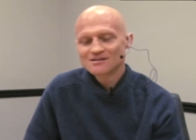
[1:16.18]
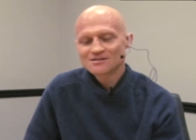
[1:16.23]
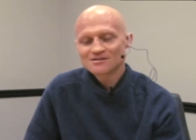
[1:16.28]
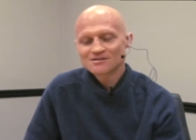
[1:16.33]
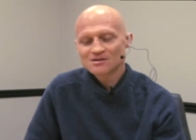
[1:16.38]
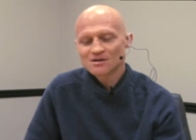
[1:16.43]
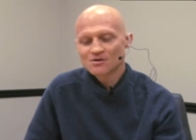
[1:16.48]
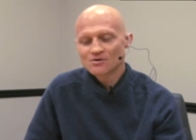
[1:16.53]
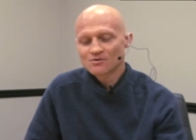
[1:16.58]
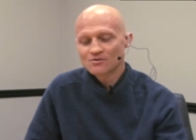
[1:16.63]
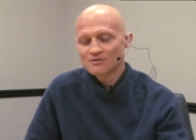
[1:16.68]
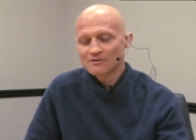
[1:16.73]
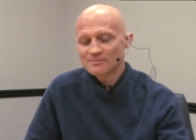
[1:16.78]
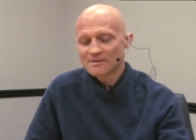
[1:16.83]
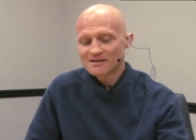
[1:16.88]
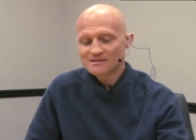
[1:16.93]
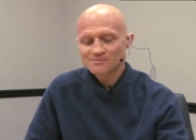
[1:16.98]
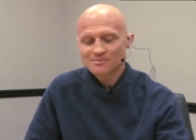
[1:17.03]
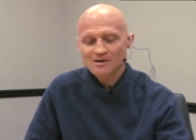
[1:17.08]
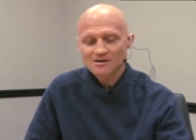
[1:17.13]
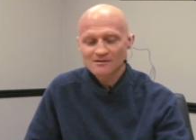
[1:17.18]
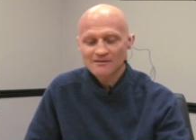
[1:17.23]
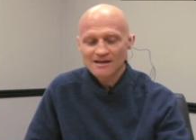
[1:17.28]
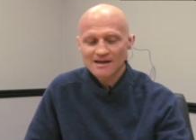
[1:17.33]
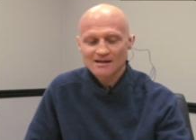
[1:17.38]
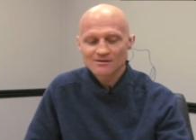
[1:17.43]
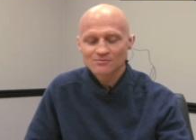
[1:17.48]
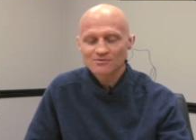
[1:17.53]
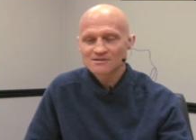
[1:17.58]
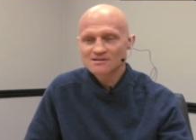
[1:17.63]
So the best part of
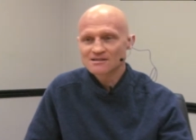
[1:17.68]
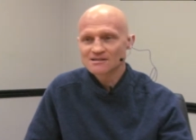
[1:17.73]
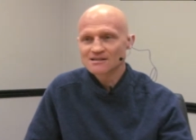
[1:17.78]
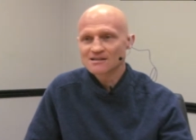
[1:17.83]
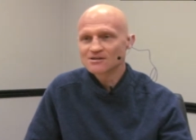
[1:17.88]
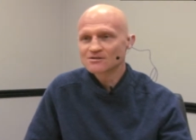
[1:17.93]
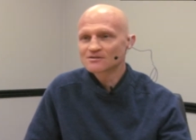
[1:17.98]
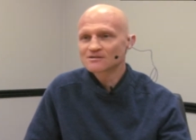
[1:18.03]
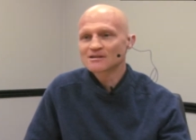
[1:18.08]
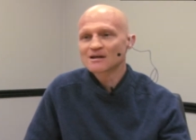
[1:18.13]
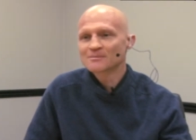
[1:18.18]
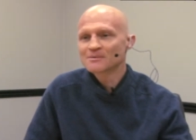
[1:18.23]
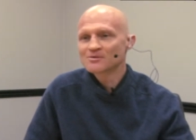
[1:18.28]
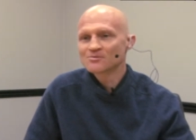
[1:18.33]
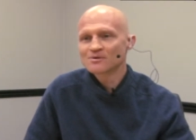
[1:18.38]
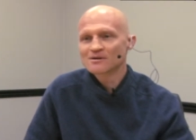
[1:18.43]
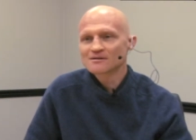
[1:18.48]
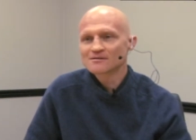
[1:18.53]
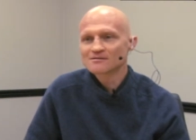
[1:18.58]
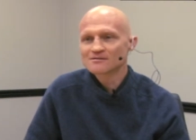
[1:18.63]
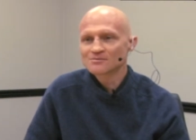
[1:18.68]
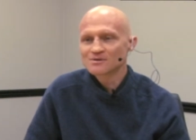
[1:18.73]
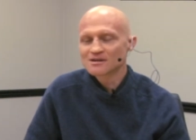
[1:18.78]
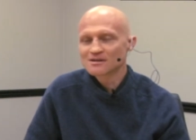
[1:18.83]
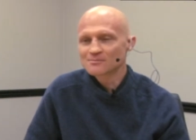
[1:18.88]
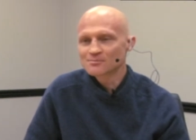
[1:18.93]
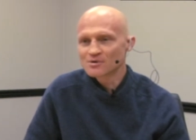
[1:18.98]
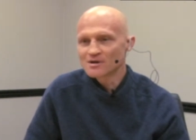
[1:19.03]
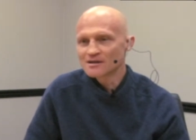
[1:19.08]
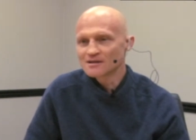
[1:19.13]
that was that he couldn't tell me what we
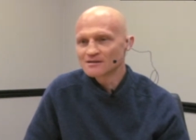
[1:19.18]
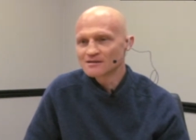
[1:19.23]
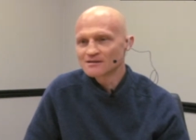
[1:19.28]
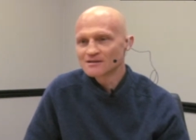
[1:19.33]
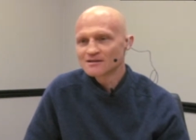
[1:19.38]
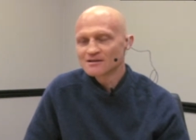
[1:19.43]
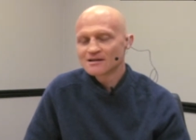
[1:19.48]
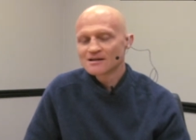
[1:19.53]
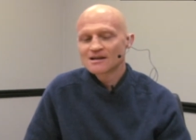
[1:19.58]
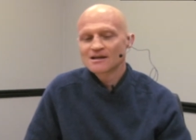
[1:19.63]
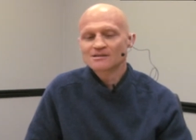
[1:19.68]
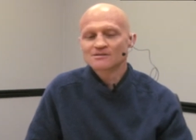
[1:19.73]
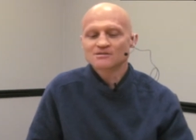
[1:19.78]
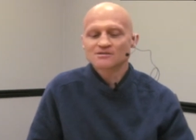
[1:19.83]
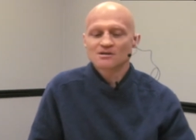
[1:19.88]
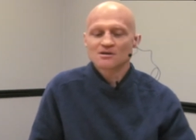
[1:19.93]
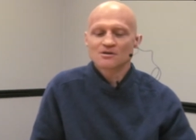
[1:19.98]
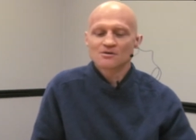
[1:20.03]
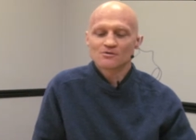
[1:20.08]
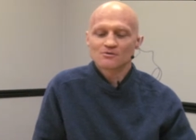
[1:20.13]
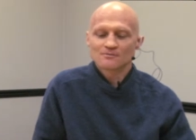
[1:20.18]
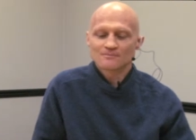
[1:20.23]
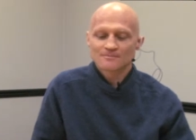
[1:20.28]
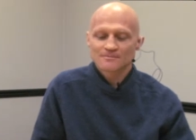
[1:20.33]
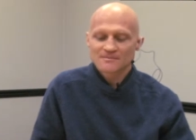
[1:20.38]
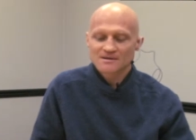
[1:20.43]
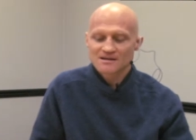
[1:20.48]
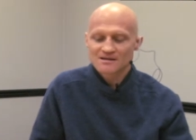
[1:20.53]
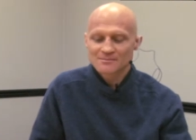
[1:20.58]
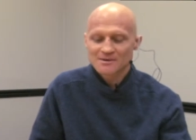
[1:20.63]
could print. And so
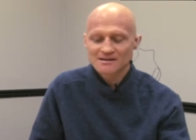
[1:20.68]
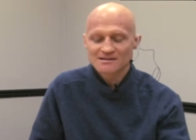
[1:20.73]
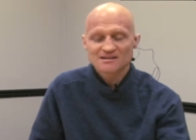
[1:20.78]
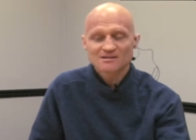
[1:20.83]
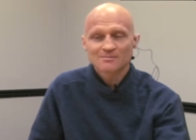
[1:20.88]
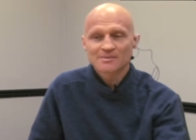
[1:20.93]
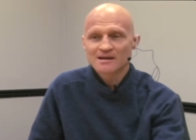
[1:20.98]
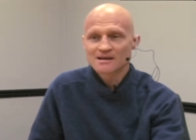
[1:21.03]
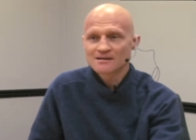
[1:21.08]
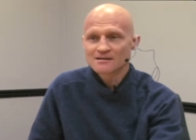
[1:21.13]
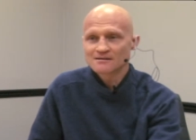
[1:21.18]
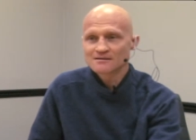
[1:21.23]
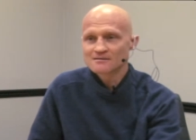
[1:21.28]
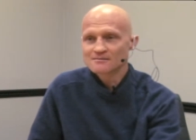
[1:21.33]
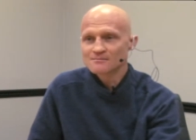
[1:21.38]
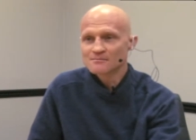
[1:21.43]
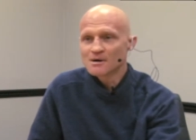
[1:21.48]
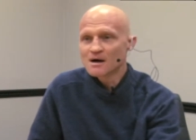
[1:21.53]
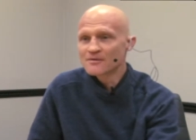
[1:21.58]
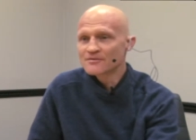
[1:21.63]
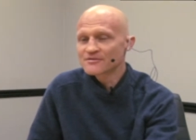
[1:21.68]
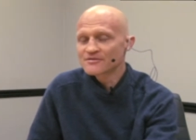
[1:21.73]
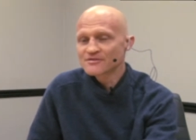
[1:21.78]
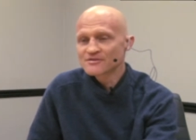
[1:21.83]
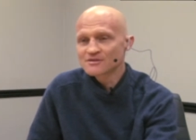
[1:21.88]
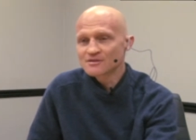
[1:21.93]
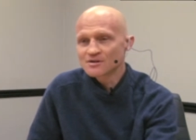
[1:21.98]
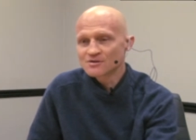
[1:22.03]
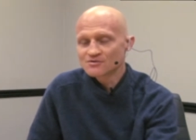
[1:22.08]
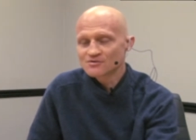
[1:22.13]
he might spend
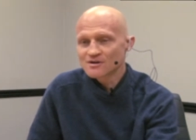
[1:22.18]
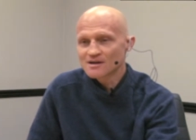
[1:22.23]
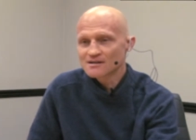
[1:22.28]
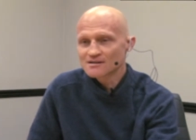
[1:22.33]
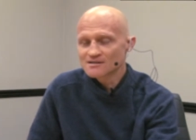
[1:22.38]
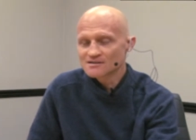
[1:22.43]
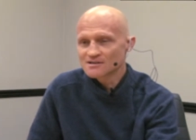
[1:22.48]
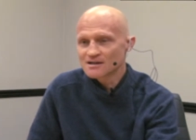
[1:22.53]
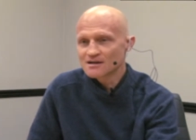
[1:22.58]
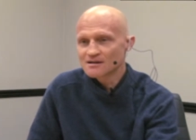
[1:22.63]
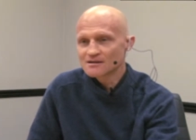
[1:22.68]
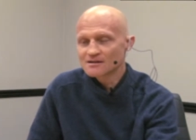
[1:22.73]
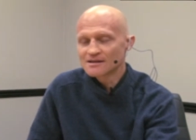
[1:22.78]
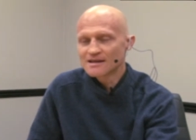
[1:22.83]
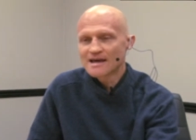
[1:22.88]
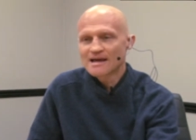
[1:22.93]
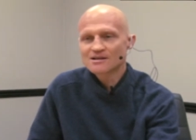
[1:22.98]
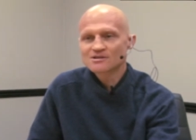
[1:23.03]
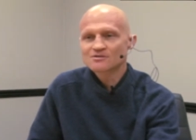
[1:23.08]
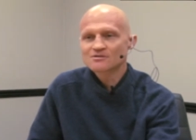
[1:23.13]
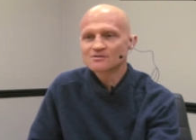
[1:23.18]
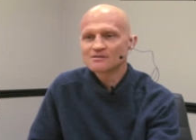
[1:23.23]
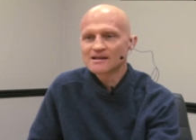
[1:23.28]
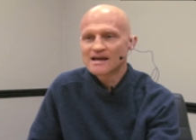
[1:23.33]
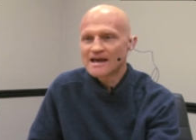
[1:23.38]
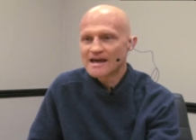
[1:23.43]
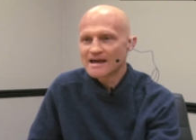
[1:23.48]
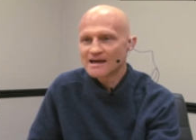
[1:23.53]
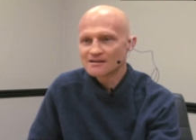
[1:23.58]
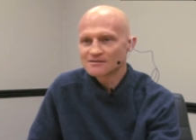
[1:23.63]
months, you know, trying to sell a national
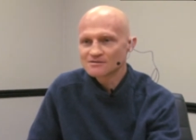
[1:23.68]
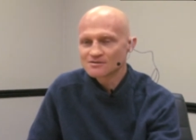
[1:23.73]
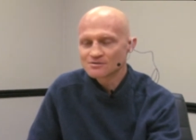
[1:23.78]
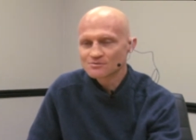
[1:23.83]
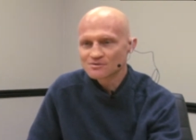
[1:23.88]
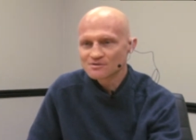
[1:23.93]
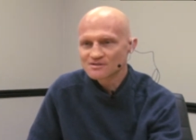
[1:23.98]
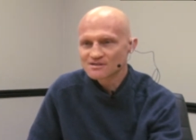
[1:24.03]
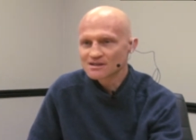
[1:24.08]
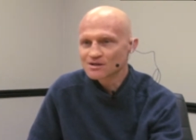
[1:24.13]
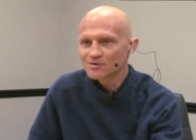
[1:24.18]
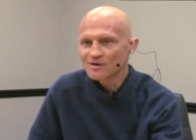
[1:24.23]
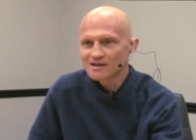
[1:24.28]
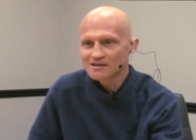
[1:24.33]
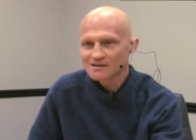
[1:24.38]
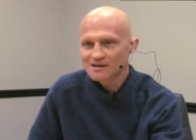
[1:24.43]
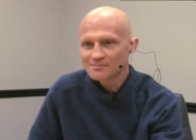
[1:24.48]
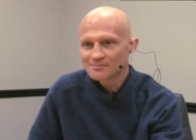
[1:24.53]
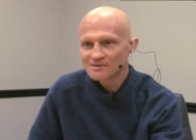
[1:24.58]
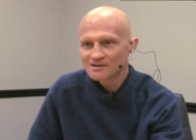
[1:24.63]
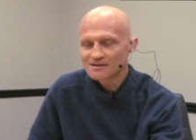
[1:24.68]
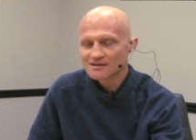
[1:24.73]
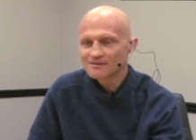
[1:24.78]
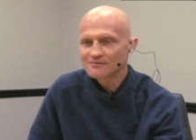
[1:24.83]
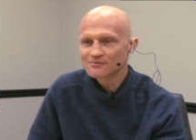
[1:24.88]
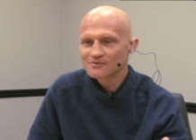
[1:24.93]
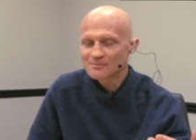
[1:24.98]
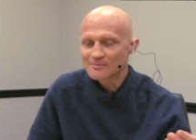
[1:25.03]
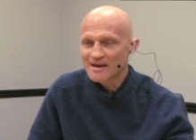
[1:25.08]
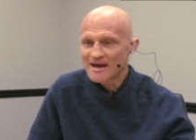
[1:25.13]
ad to a cigarette company
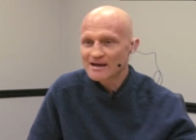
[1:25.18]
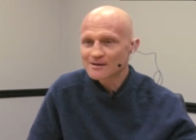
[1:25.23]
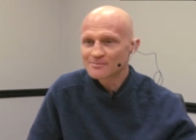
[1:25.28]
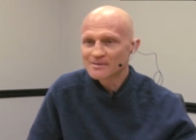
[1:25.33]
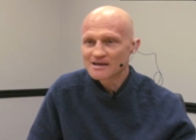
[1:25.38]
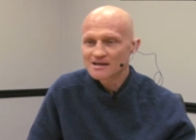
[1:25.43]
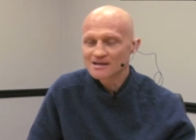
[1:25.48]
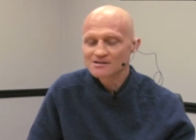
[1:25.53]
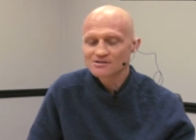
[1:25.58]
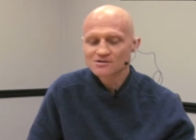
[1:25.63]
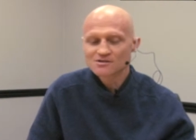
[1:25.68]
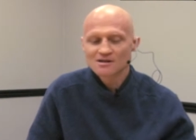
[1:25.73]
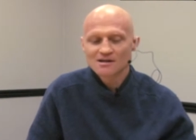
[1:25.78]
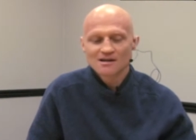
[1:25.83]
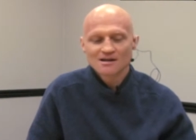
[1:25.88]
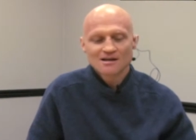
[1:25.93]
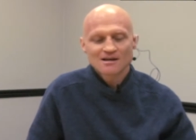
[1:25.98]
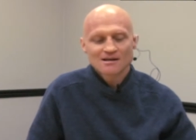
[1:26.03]
for the back page.